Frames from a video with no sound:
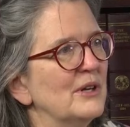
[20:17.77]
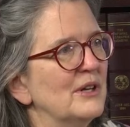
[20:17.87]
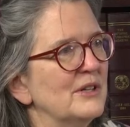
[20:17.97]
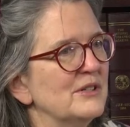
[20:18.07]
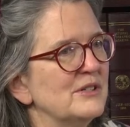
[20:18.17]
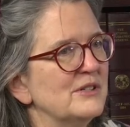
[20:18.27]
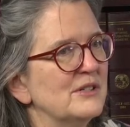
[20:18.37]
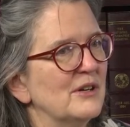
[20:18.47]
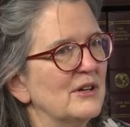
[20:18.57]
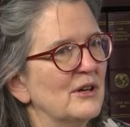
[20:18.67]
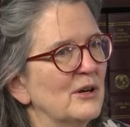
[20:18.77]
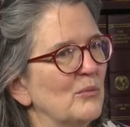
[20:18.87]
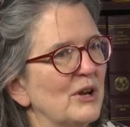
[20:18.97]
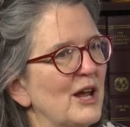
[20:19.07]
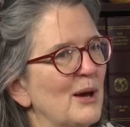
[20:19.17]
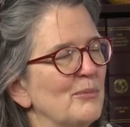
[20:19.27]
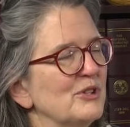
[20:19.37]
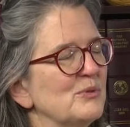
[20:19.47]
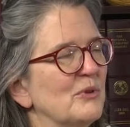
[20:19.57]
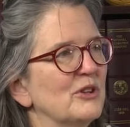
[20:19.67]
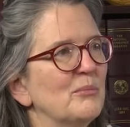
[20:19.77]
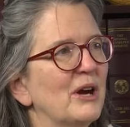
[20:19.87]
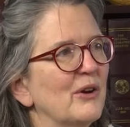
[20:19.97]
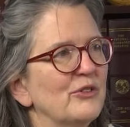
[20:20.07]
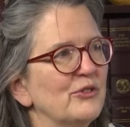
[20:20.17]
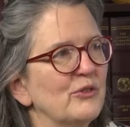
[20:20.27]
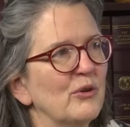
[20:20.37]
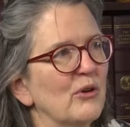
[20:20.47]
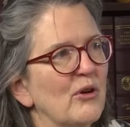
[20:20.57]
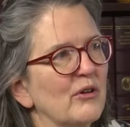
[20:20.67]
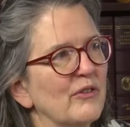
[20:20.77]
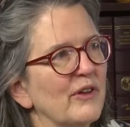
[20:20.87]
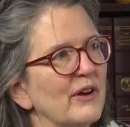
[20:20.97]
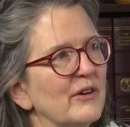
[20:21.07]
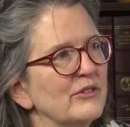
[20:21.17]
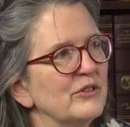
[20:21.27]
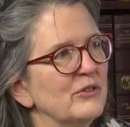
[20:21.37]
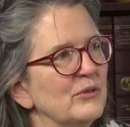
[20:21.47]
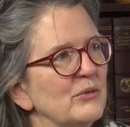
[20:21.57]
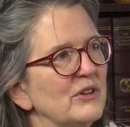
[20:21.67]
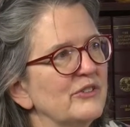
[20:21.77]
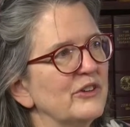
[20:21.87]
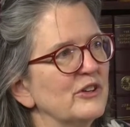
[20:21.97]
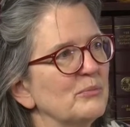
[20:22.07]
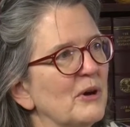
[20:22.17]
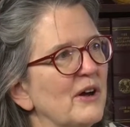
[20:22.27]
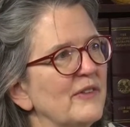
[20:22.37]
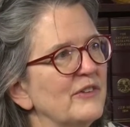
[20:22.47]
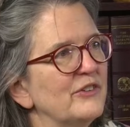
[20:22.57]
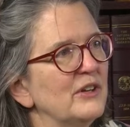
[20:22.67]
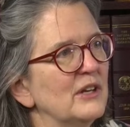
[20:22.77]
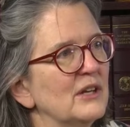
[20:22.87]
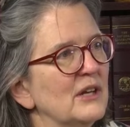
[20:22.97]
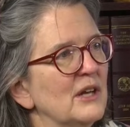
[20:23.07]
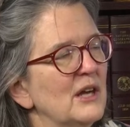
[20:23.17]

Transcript: is what happens when the parents are no longer there to do these things behind the scene.